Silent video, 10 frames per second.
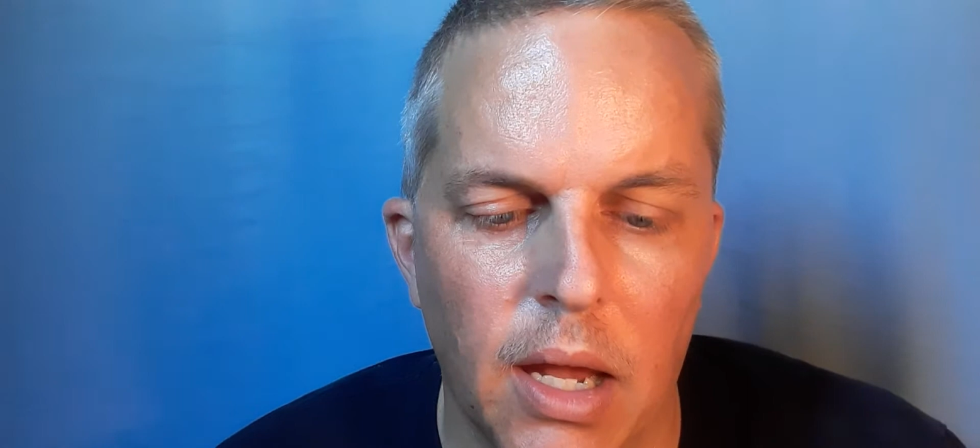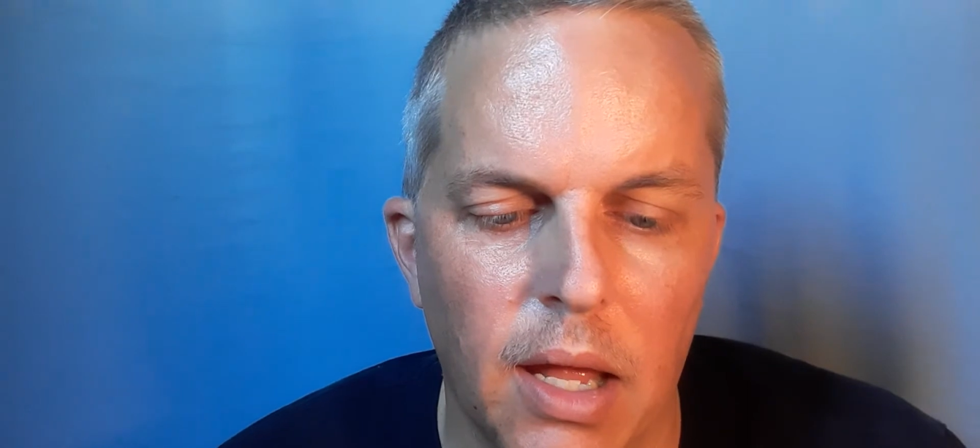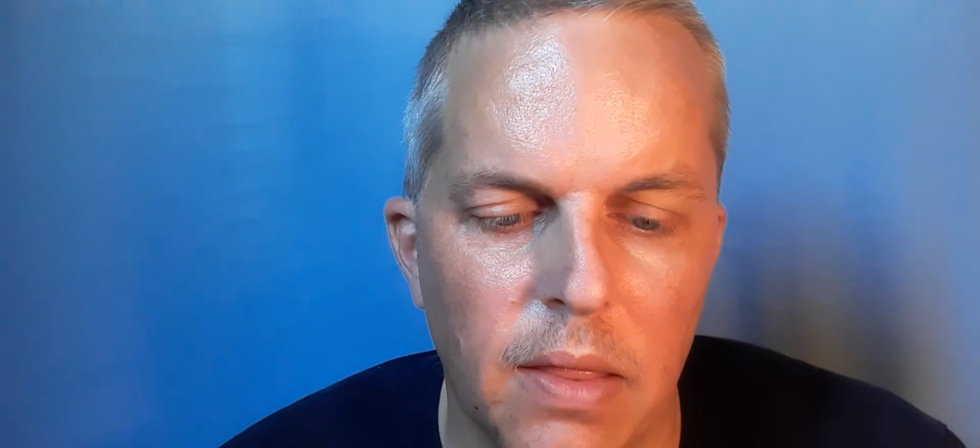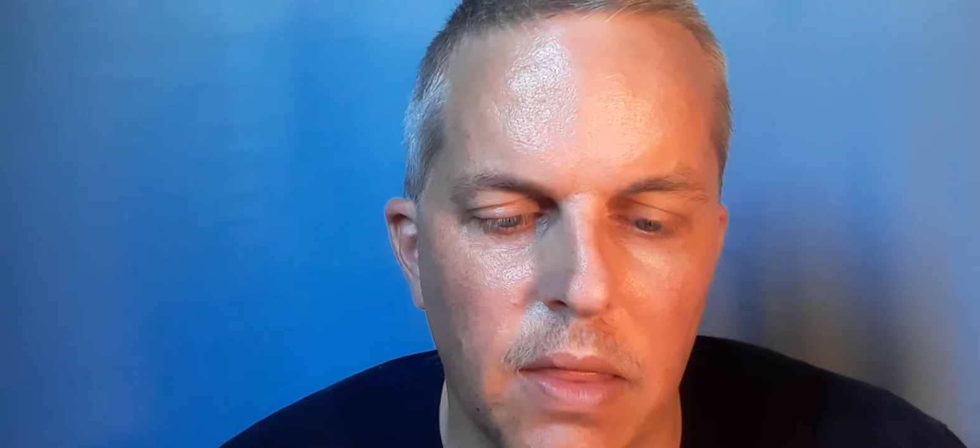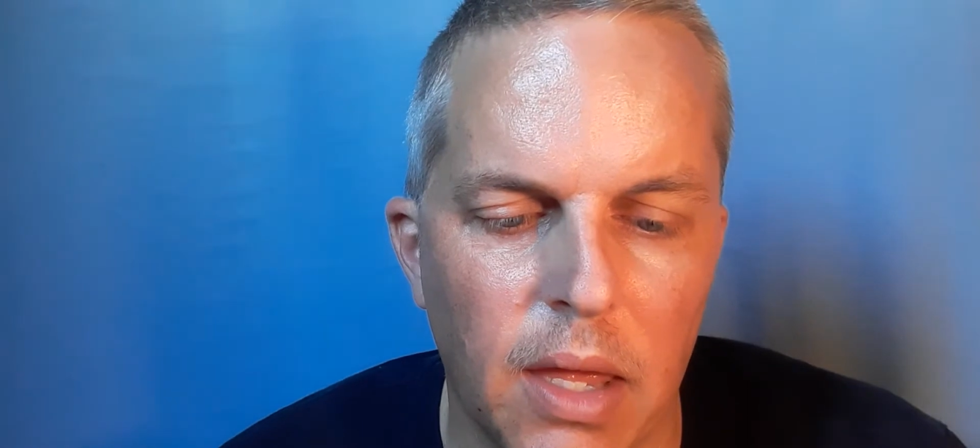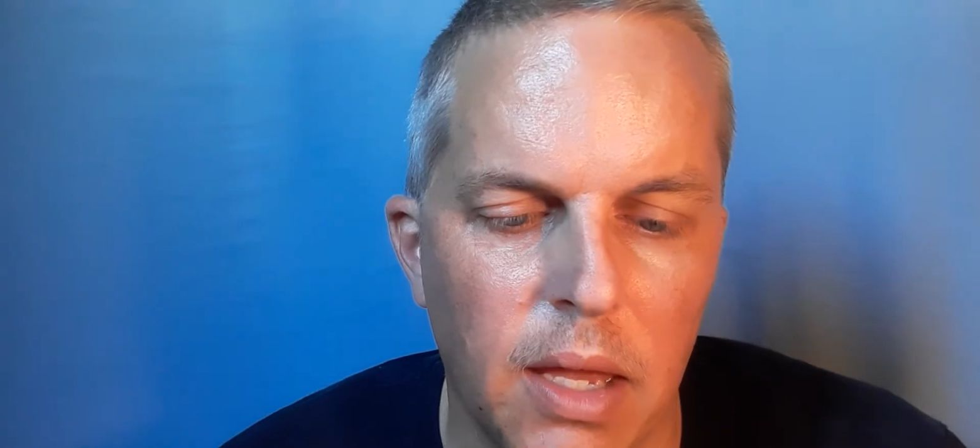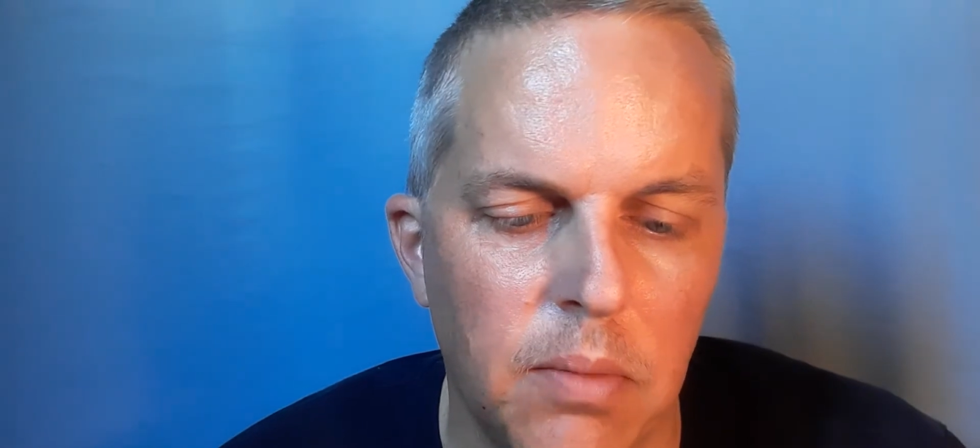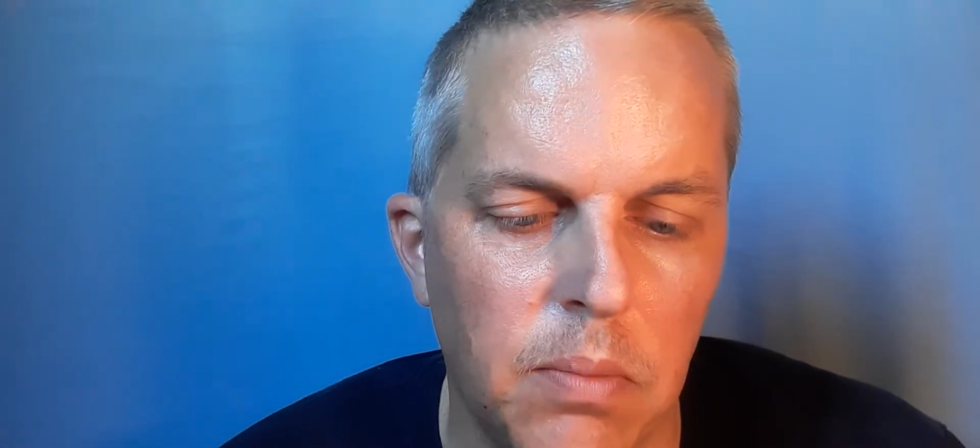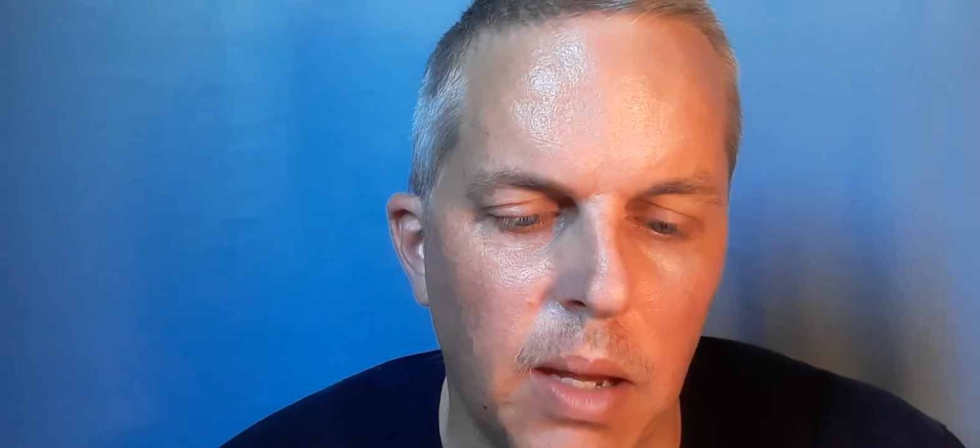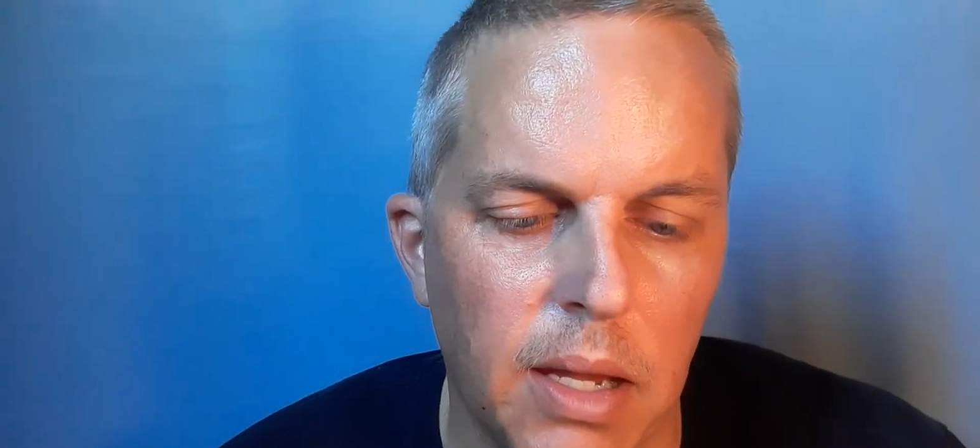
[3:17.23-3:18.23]
and
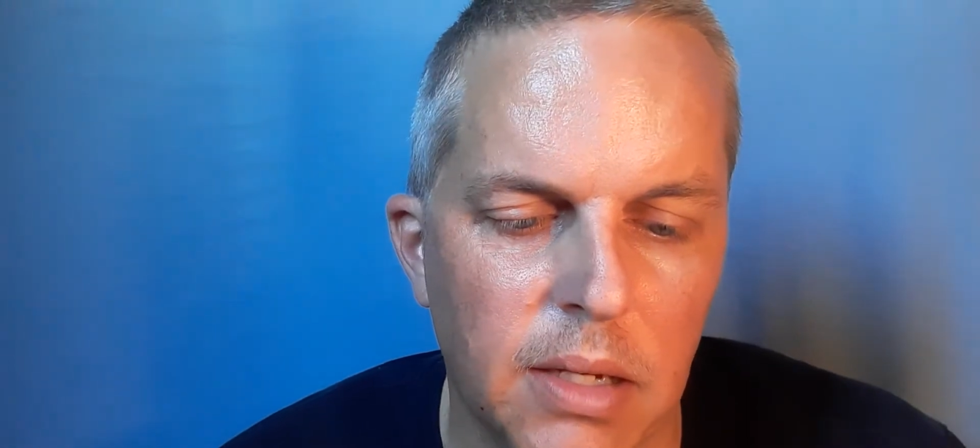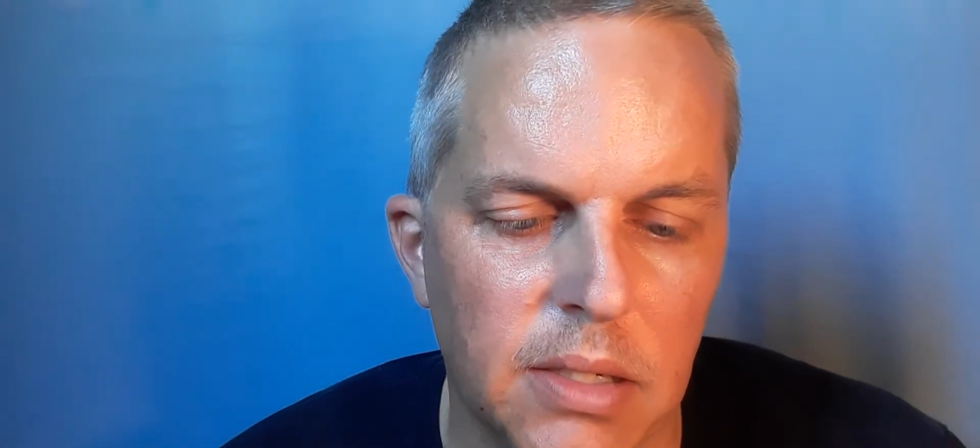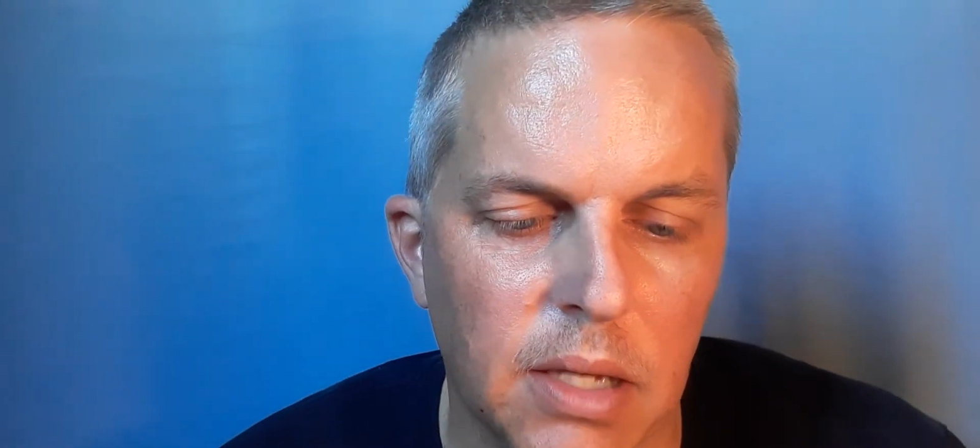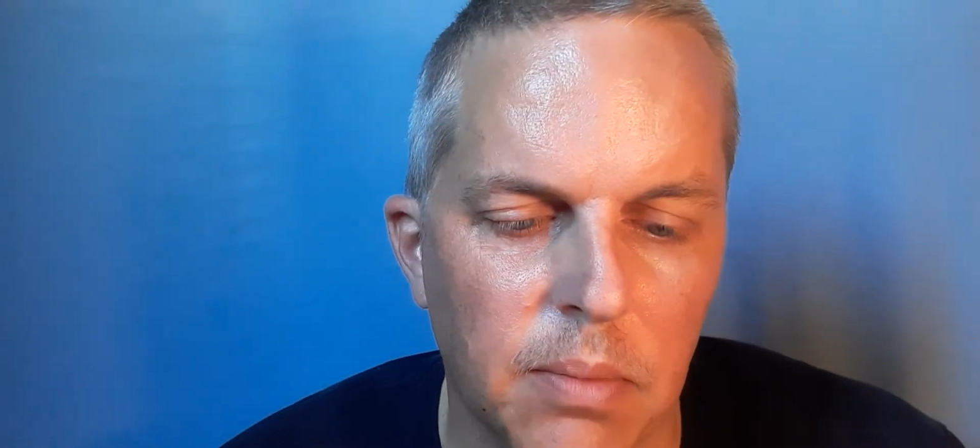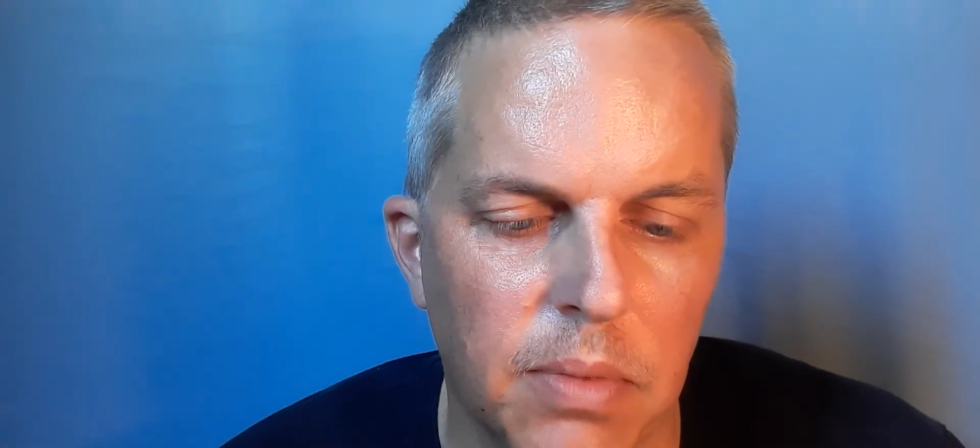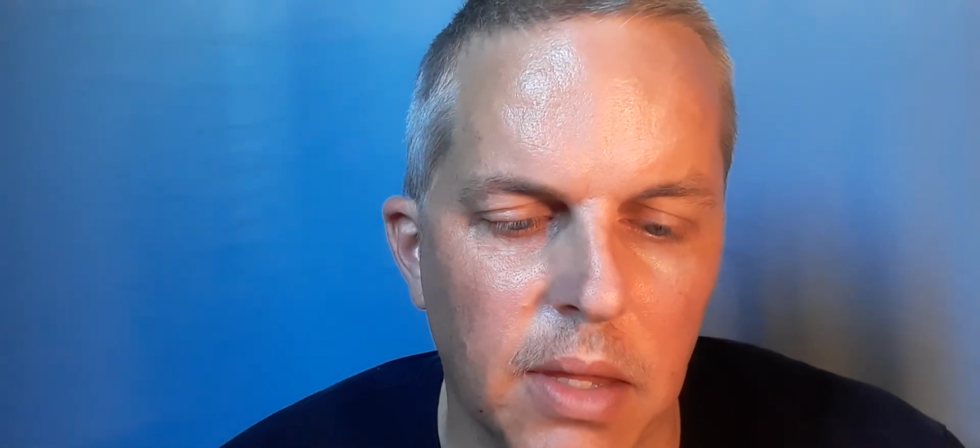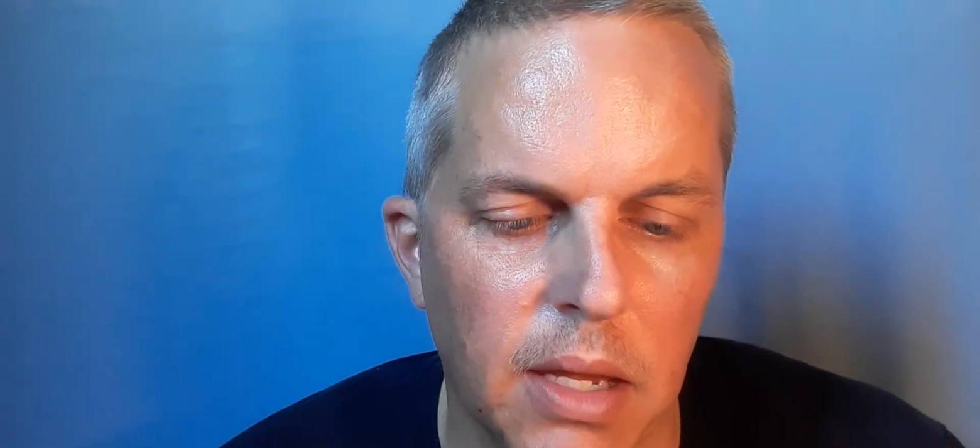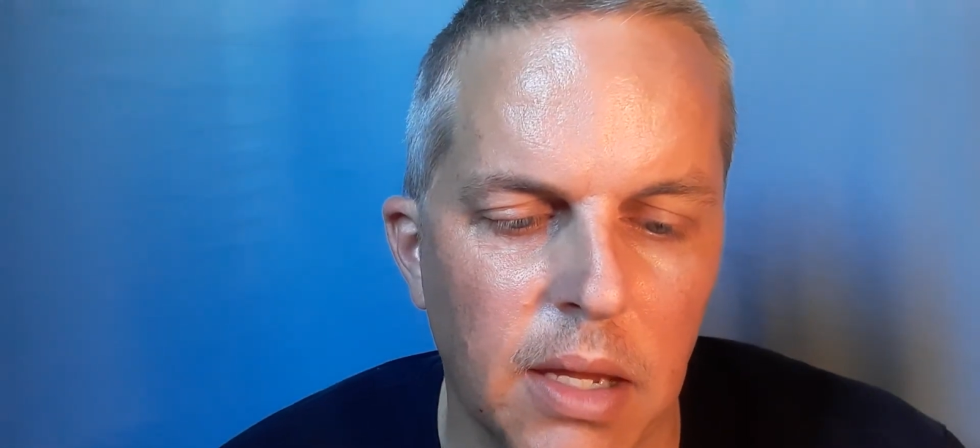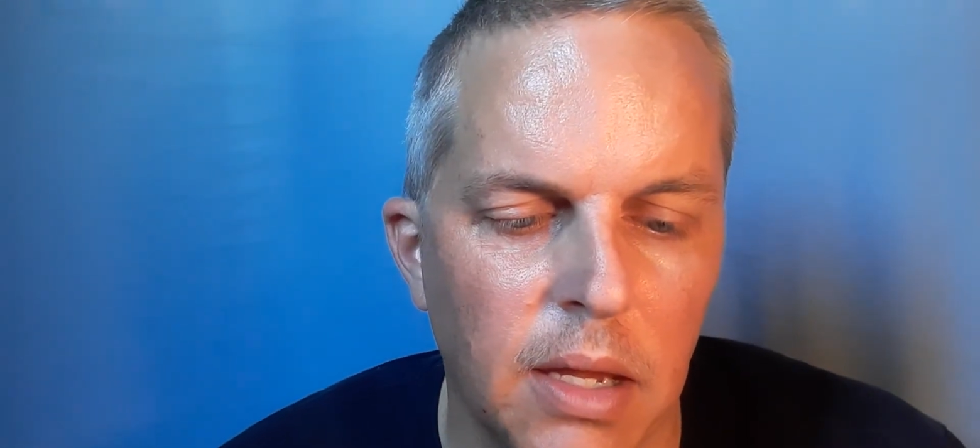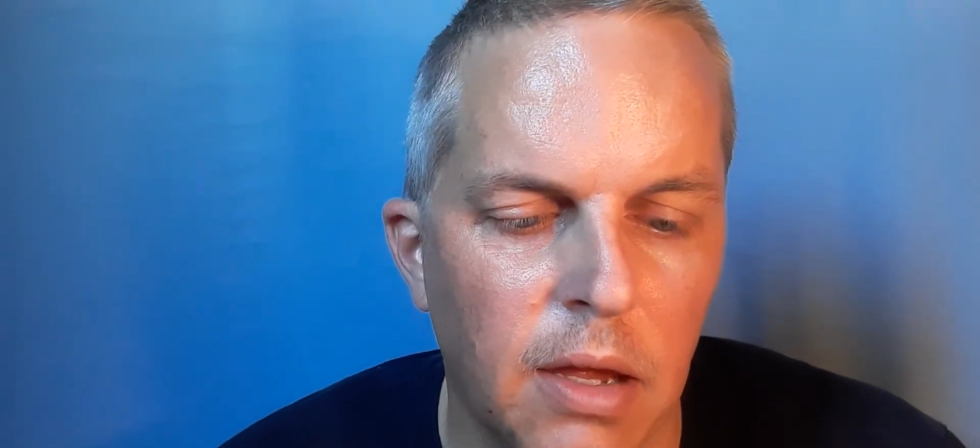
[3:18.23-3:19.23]
then make
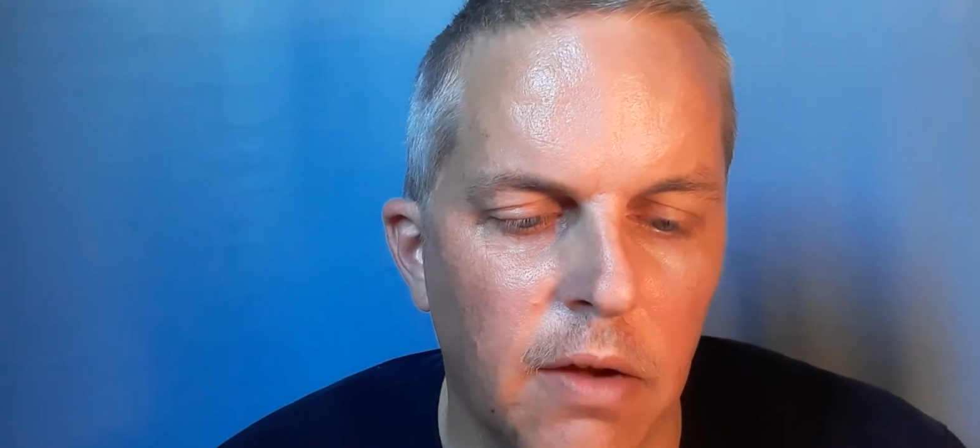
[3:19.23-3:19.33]
something